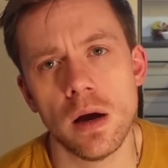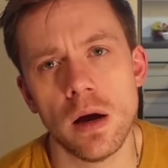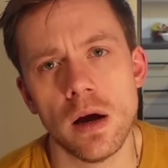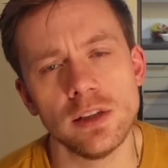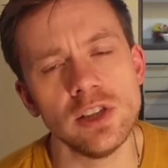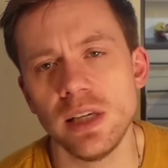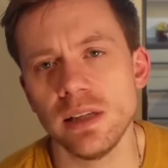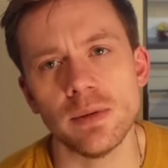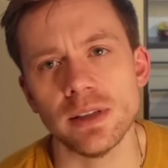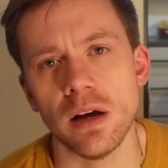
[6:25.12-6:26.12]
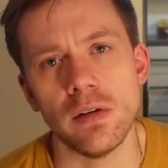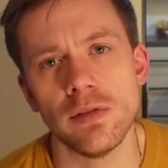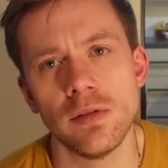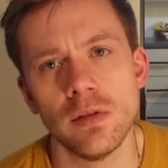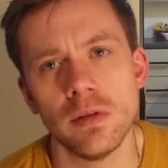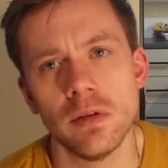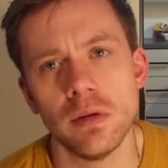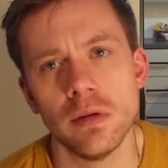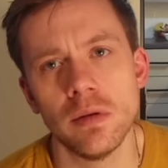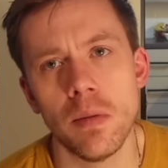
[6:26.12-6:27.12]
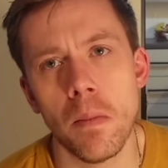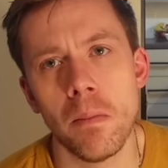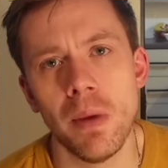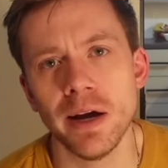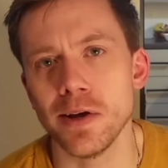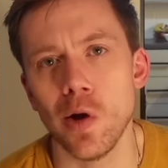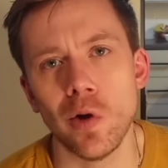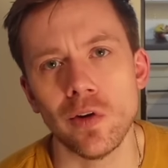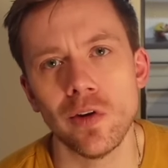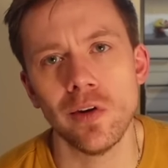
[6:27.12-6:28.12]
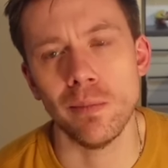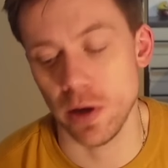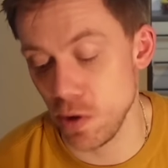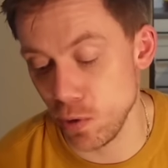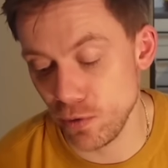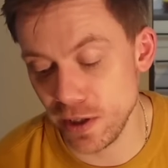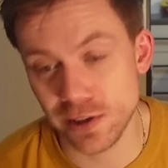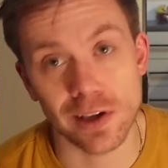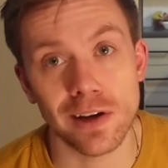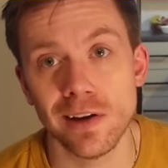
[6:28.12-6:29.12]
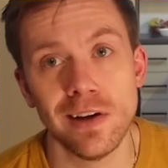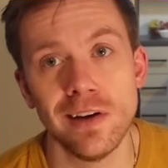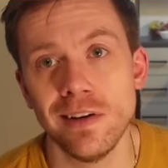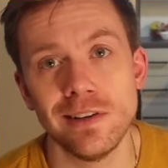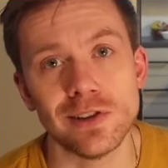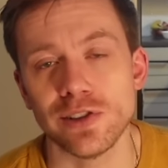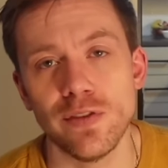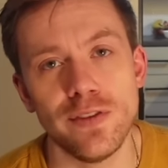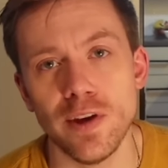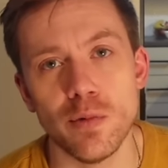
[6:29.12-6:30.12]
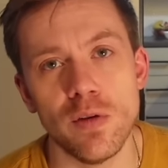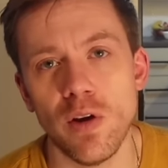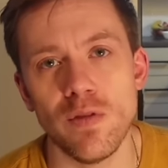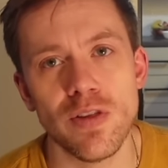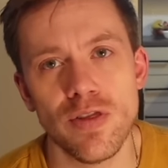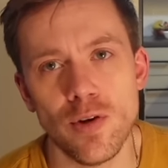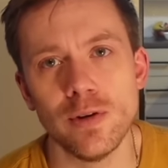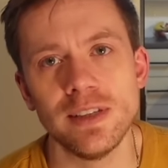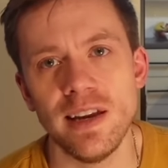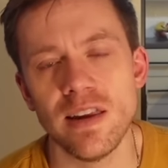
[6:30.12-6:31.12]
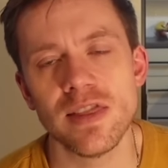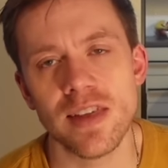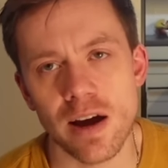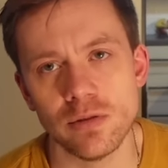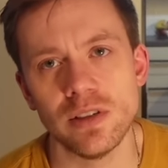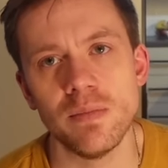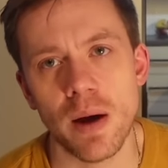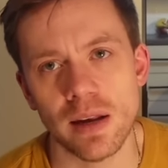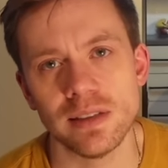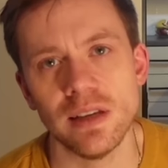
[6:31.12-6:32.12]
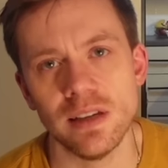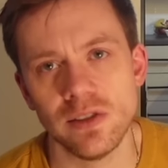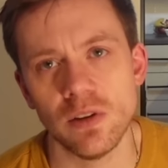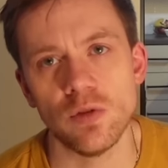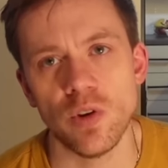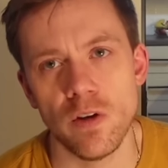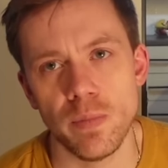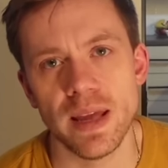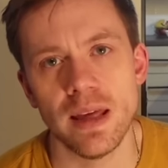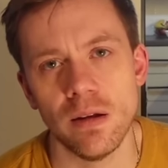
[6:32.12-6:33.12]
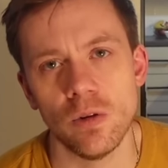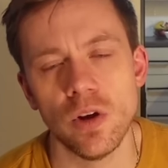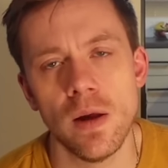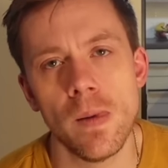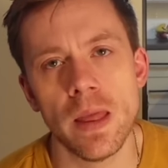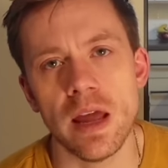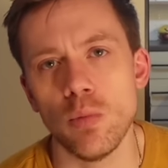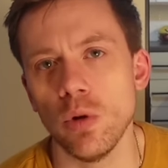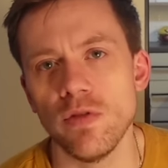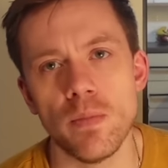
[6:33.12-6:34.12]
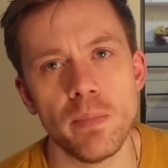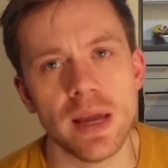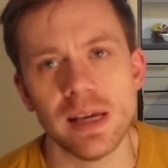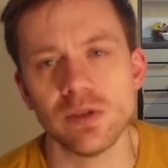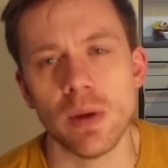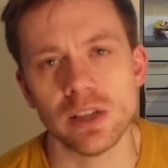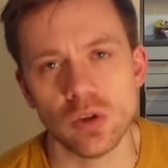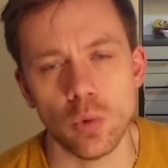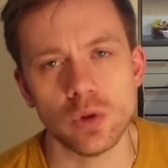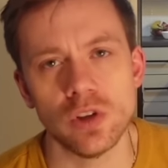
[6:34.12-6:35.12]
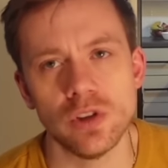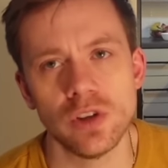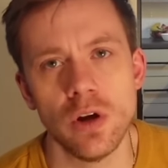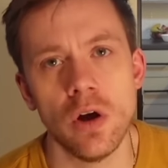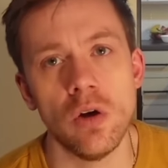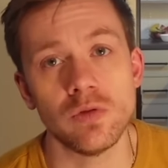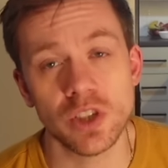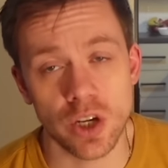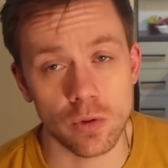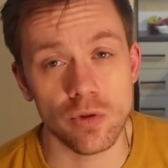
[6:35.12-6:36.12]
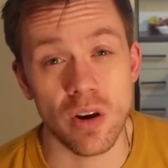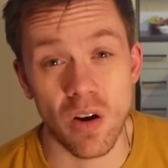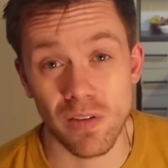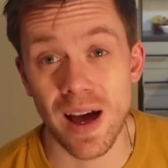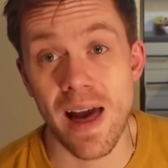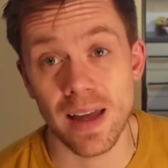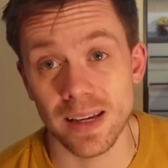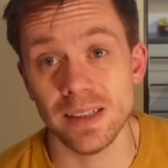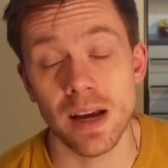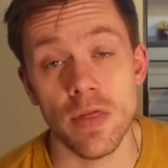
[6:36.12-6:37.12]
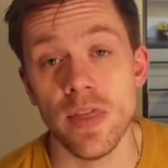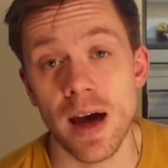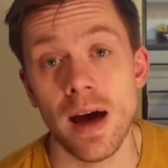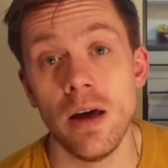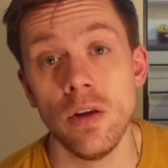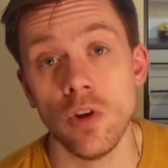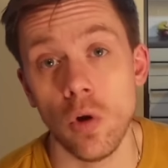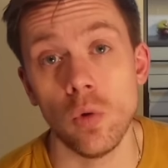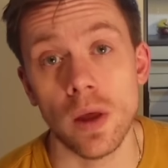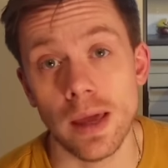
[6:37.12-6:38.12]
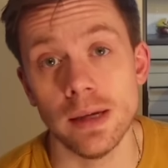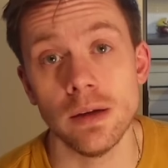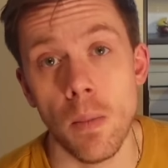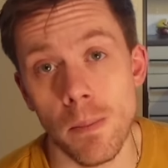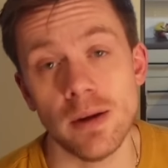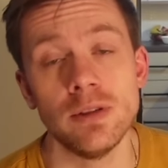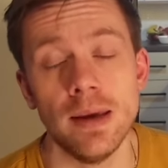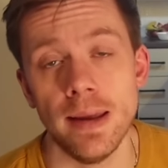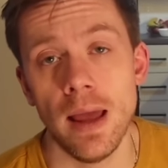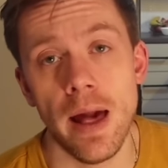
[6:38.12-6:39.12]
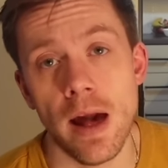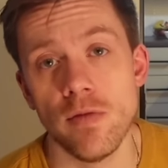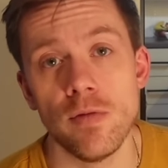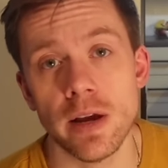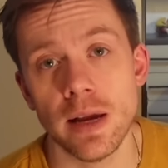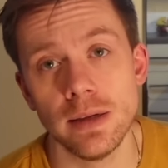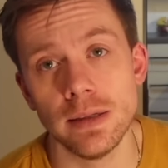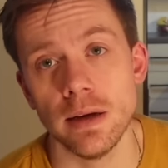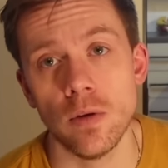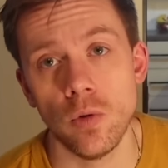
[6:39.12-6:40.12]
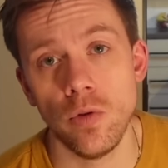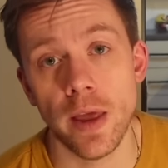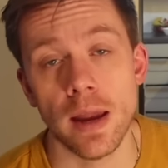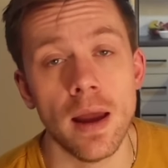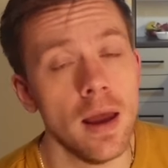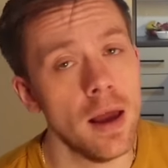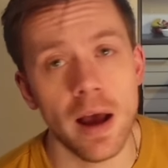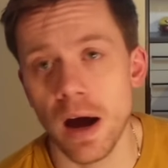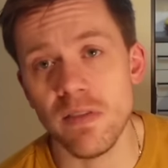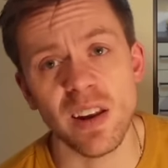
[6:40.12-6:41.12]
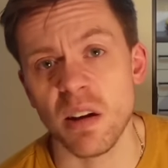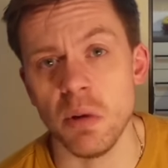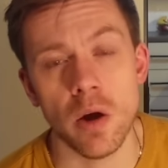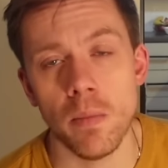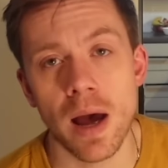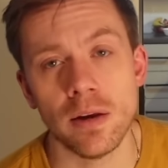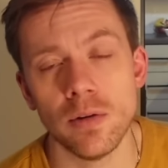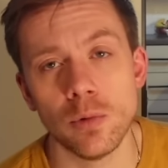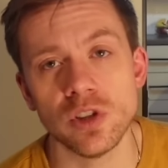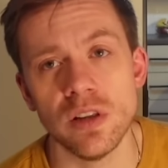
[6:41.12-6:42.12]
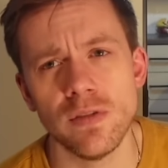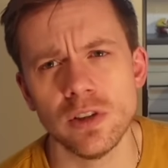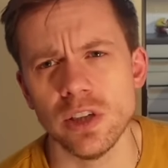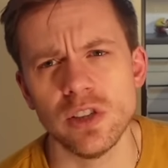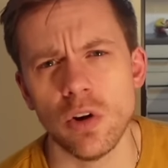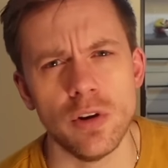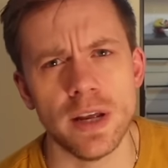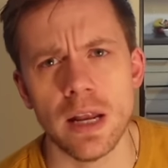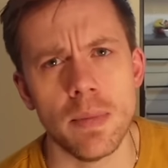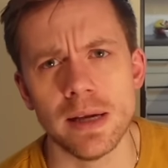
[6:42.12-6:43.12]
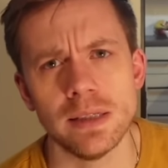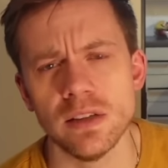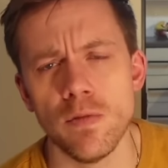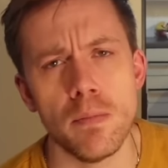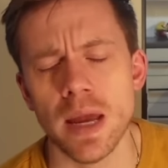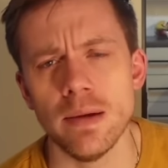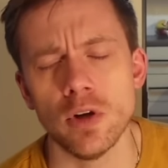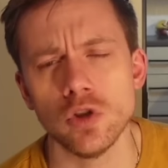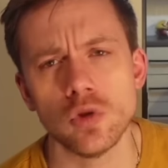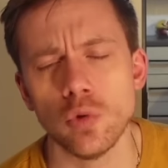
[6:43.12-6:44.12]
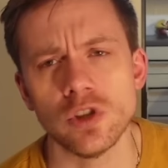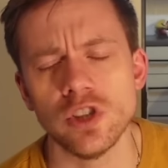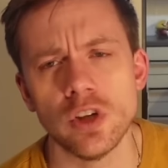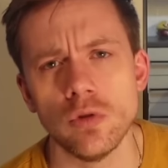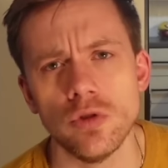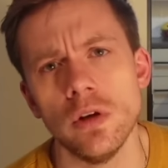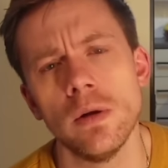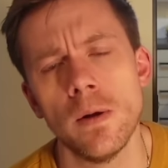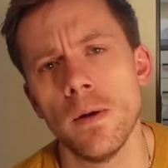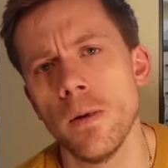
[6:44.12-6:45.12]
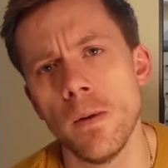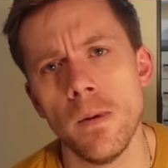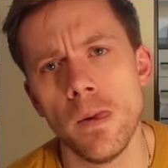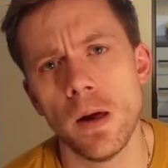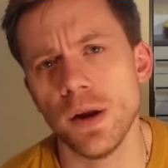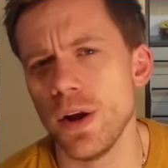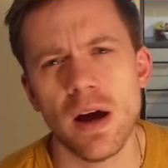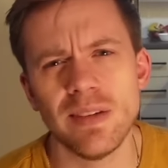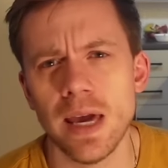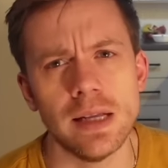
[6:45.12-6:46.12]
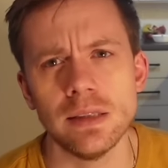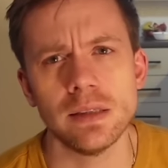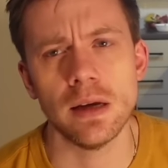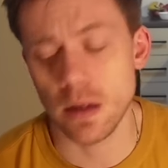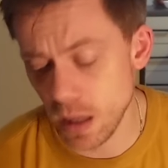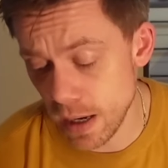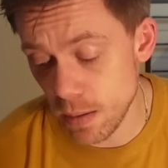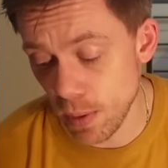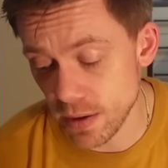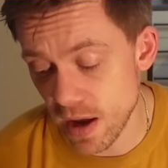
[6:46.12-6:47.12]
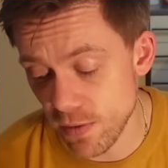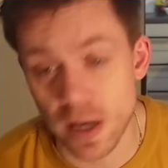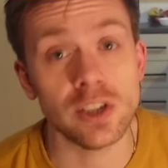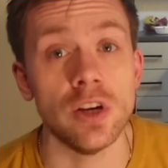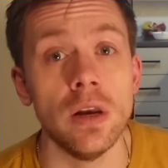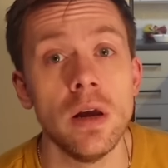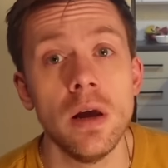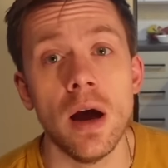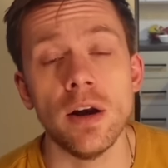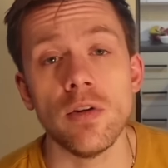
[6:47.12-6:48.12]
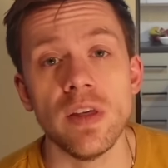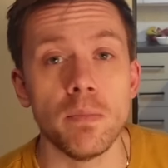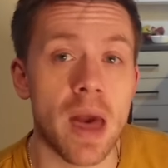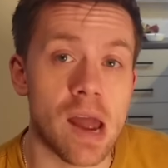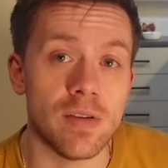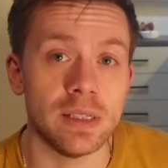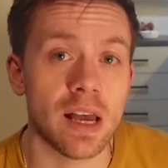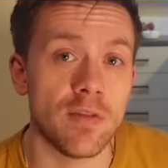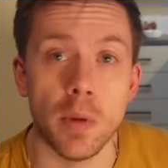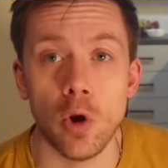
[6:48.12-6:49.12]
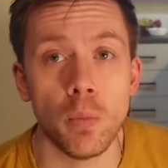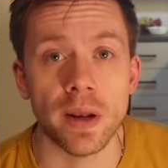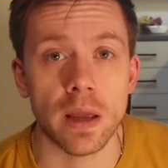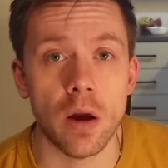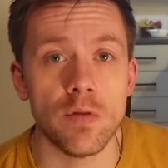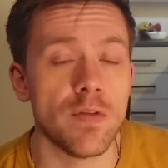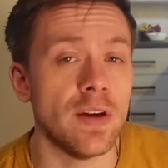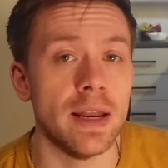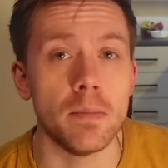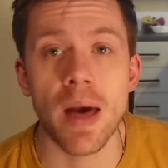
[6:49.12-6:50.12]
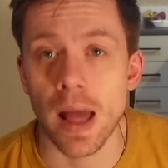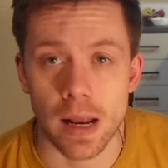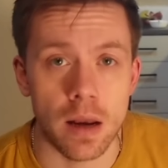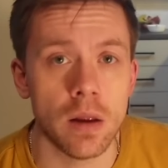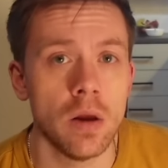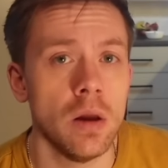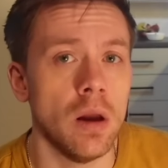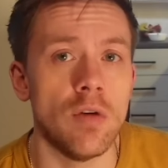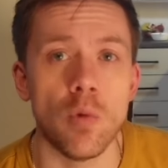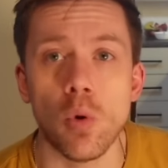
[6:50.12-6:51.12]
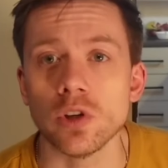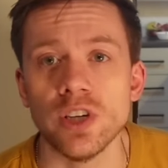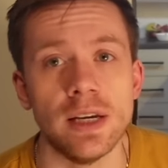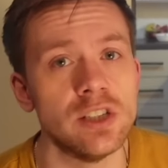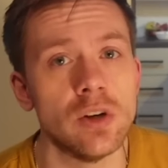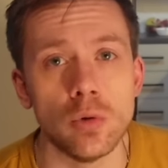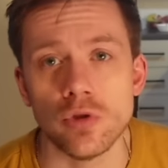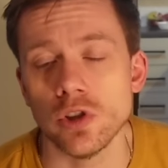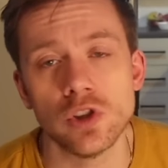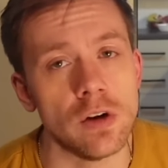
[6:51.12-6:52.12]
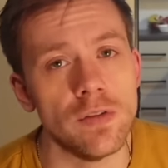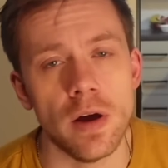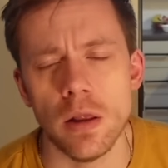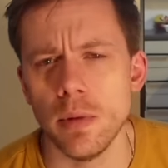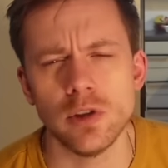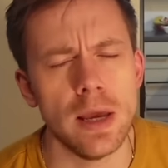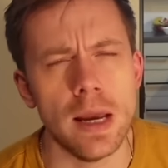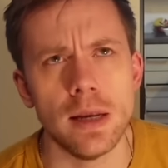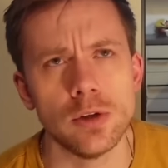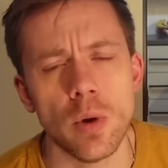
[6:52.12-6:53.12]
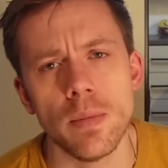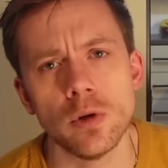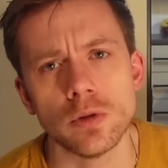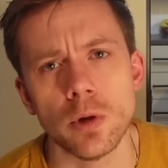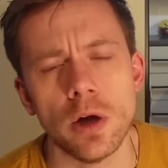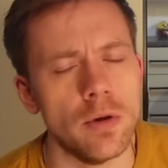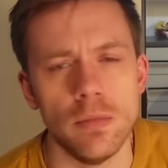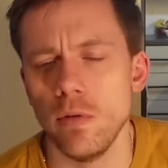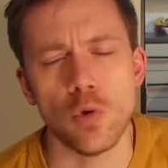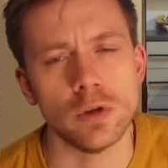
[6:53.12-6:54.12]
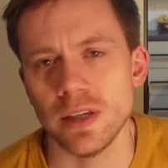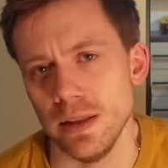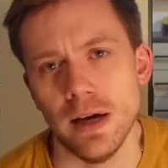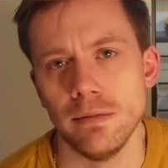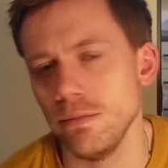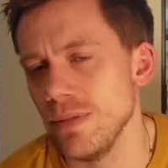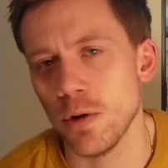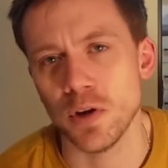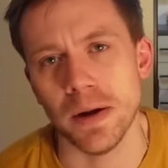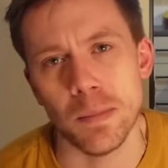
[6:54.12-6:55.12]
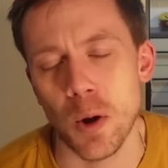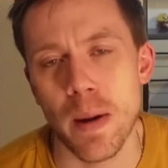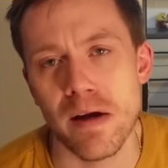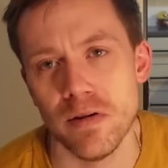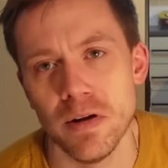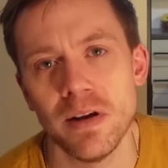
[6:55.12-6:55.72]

I just think to myself, my God, these are just a few of over 13,000 Palestinian children who've been killed in one of the biggest mass slaughters of children of our age. And that toll is mounting every single day. I feel like I'm going mad watching the footage on a daily basis of maimed and slaughtered children. And I don't have kids. And clearly, by definition, I don't think parents have a monopoly over feeling pain over watching children suffer in the most hideous way possible. I don't, of course, think that. How could I? I'm not a parent.